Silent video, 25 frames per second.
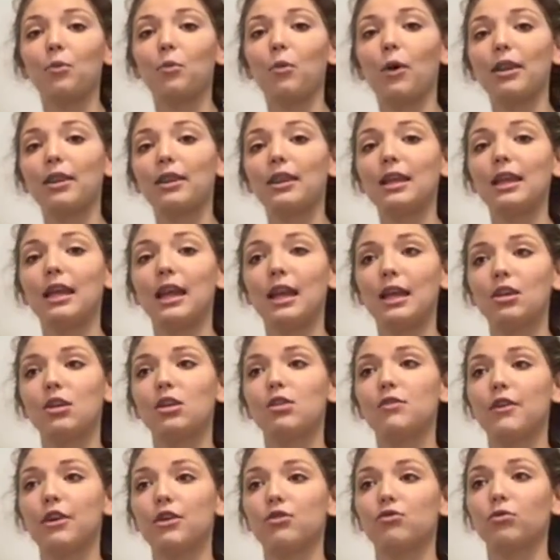what the
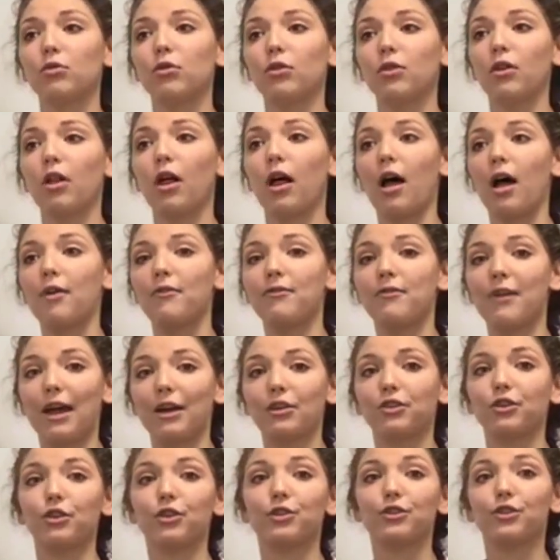individual
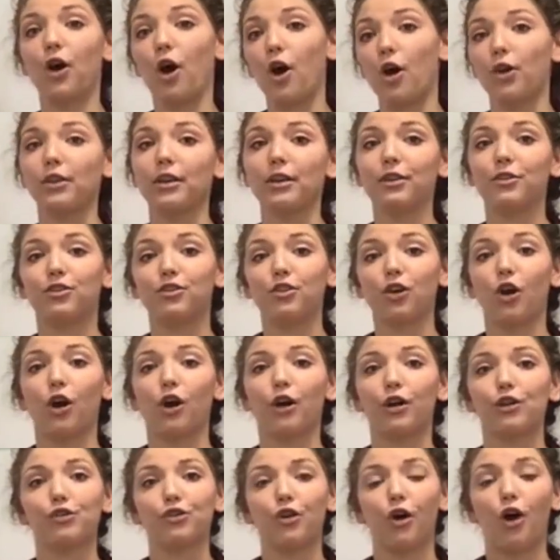vectors on this
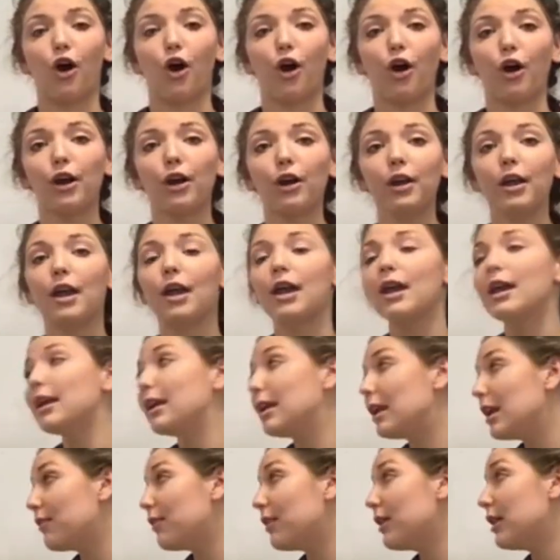charge are,
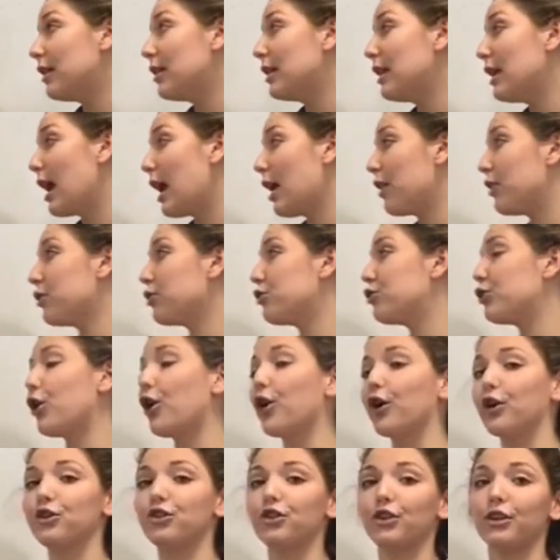given the other
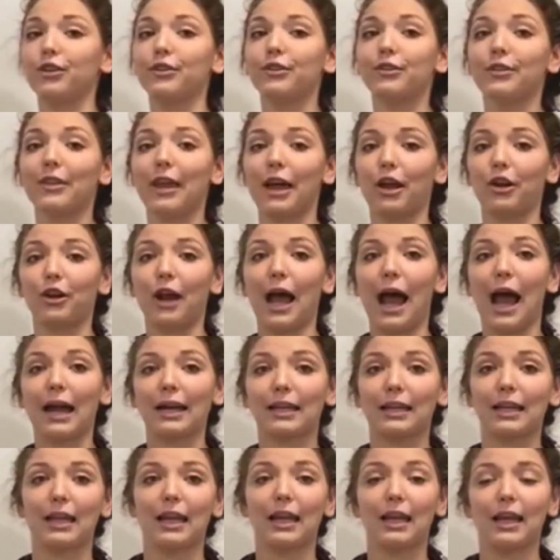charges that are
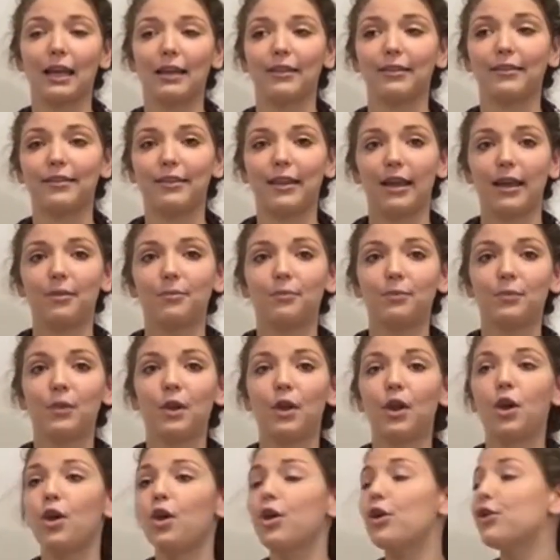acting against it.
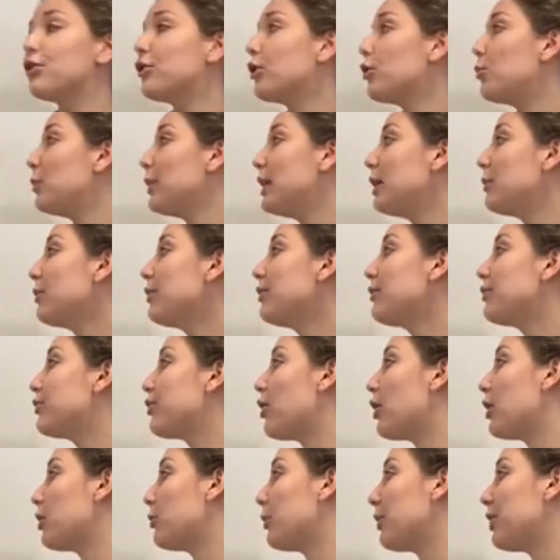So we will
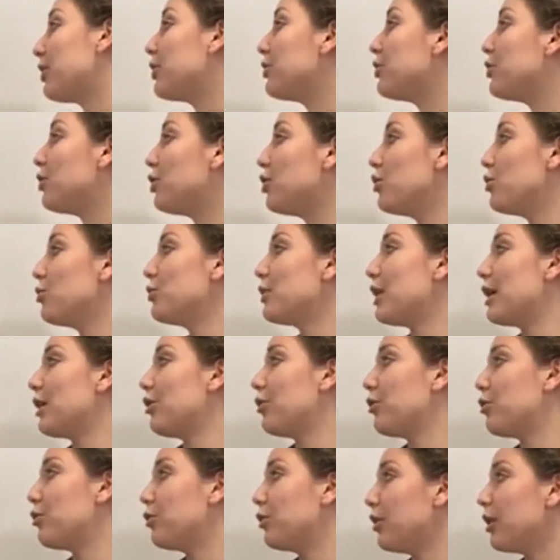start with the 2
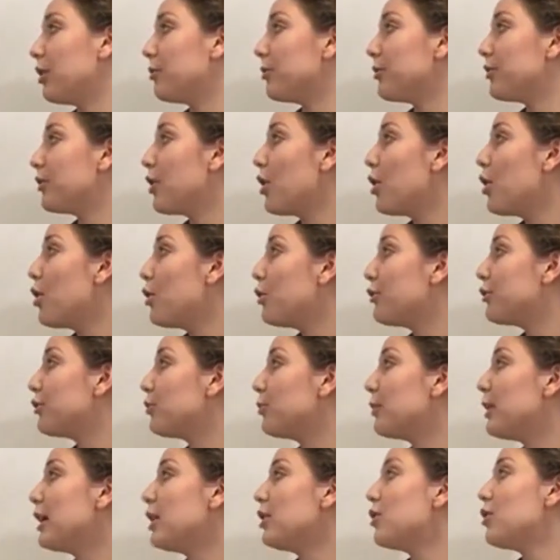nanocoulombs.
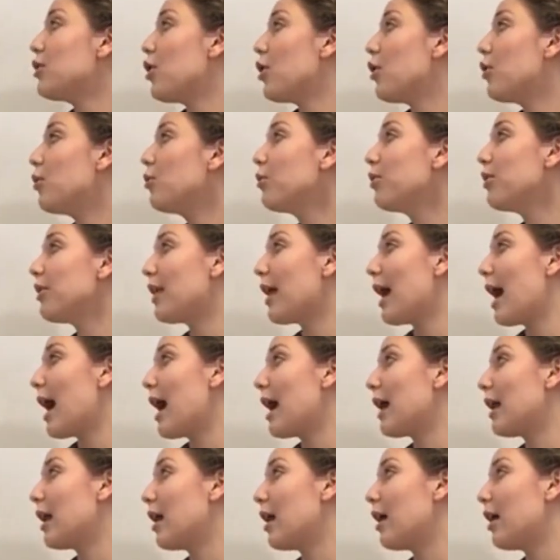So we know
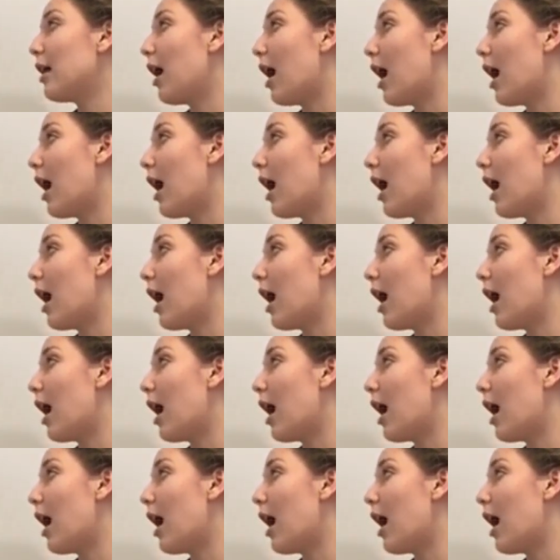that